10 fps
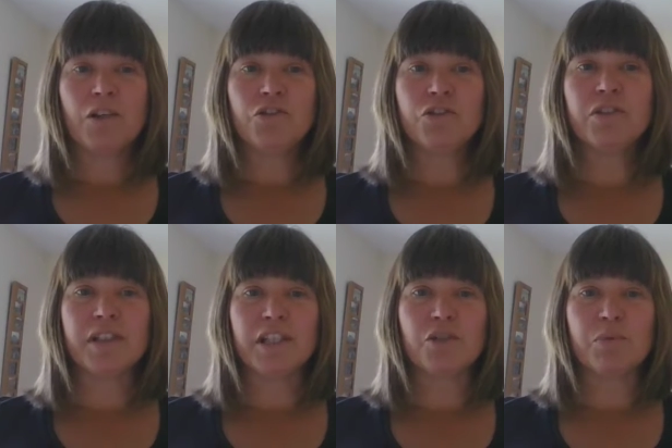During
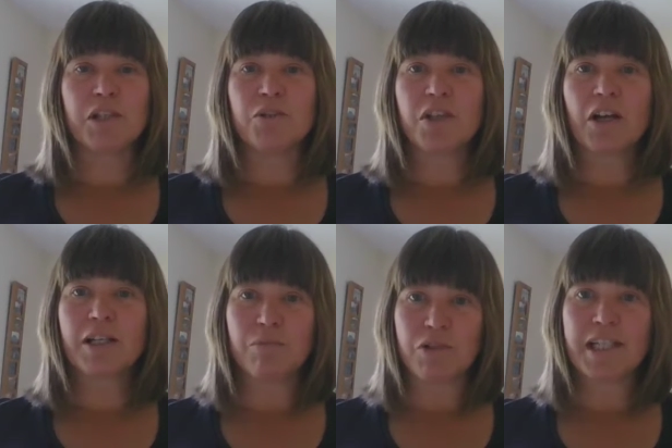this, we use our
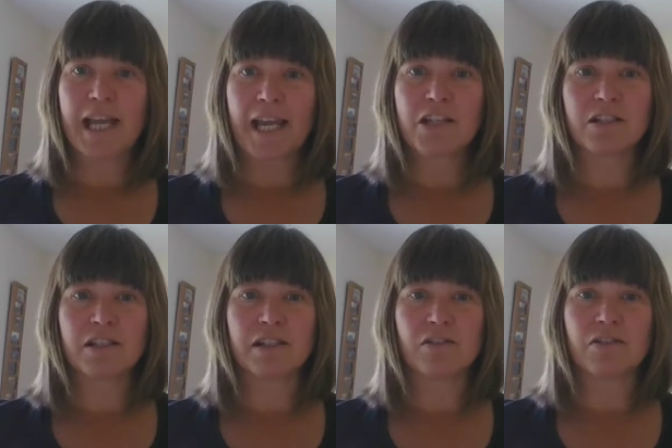communication skills